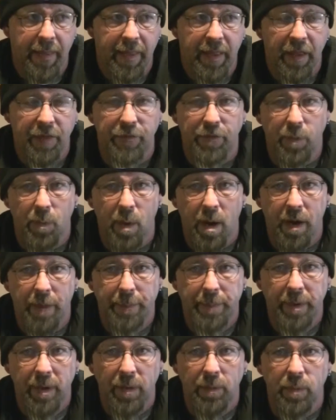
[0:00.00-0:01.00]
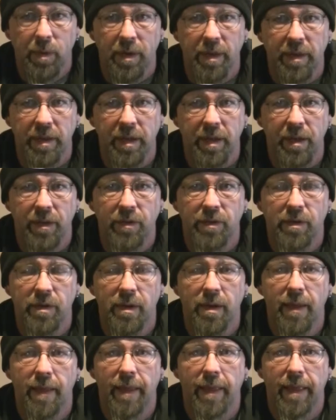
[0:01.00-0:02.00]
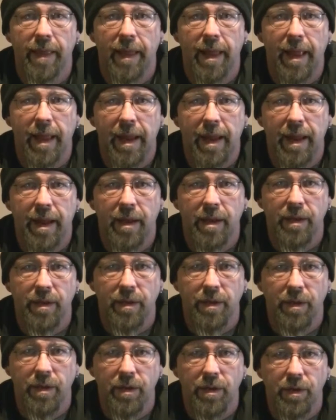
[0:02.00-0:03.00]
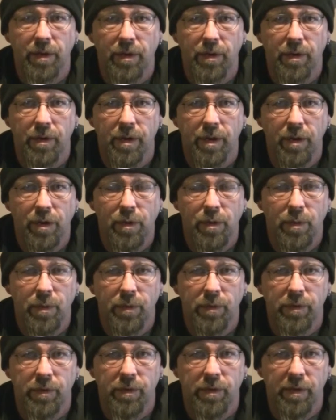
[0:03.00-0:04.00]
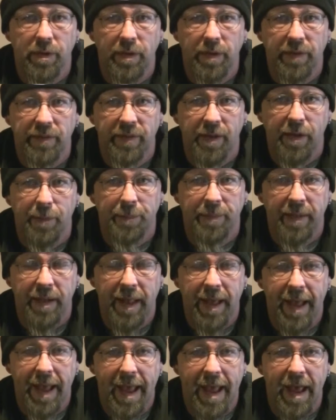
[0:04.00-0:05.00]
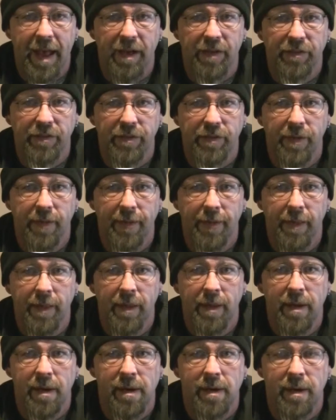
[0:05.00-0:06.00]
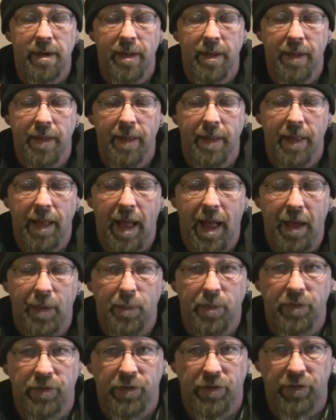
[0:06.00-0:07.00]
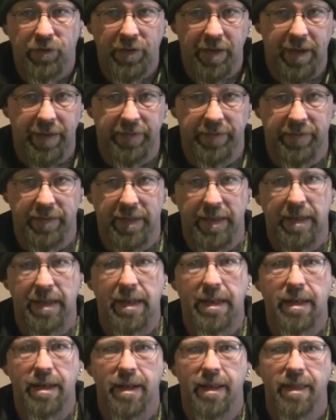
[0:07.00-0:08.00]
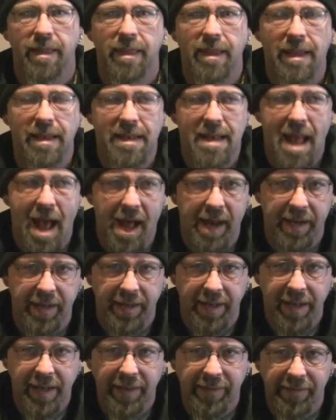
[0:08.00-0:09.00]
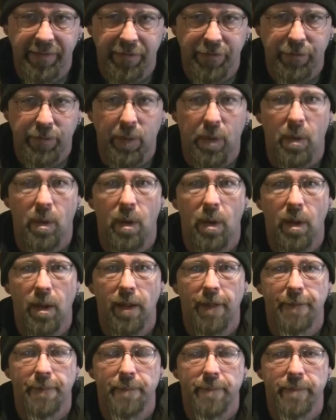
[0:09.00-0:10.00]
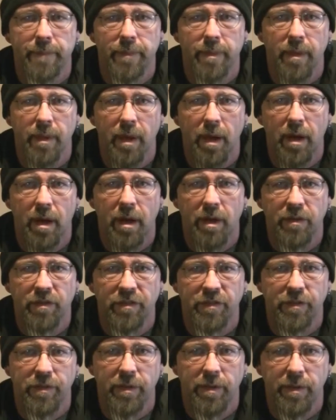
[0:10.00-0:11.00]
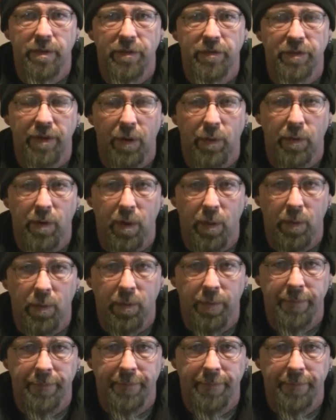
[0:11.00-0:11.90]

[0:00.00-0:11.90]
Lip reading: If you want to build one of these and you're going to use the setup that I have, I would suggest getting the non-adhesive roll of Velcro